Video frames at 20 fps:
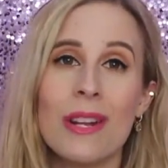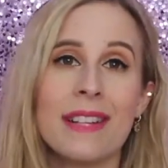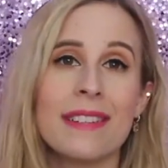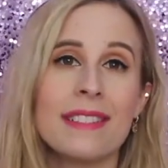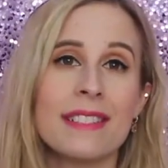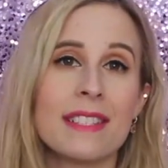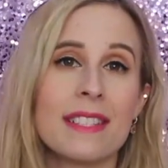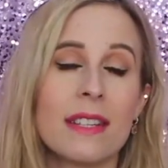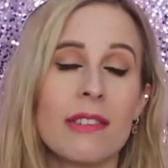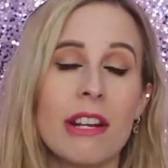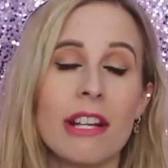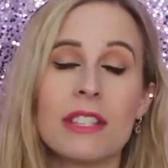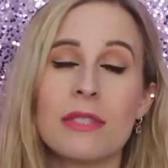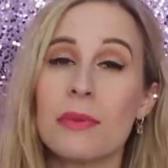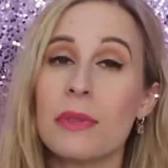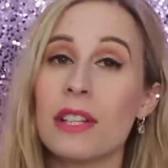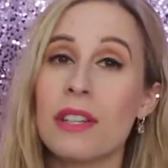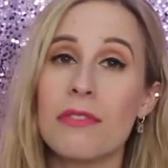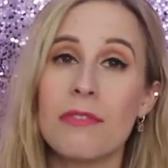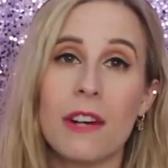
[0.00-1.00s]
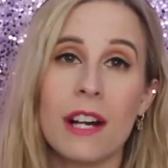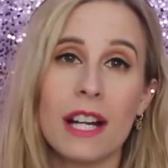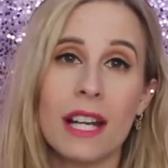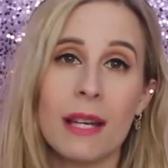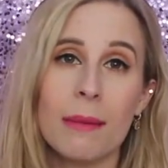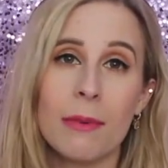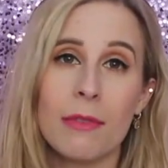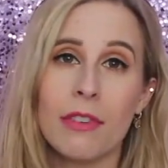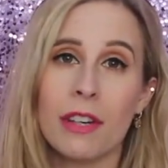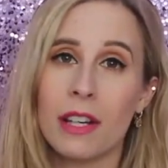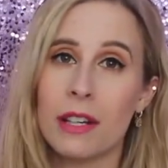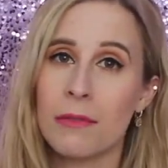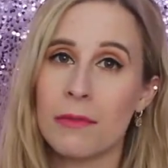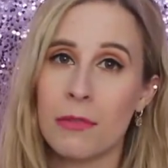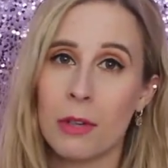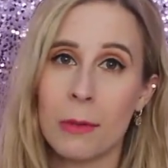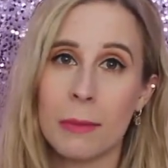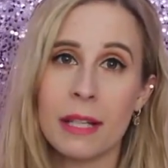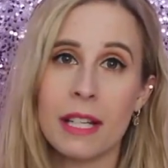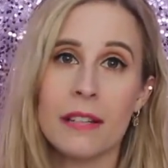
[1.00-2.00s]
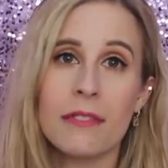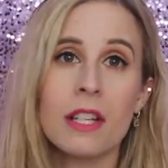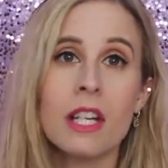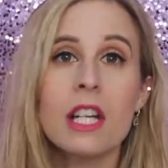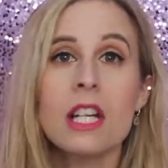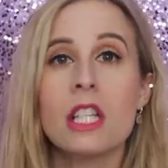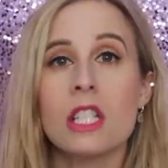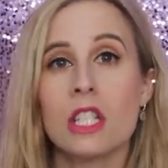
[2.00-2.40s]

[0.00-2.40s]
and it's really funny but very informative.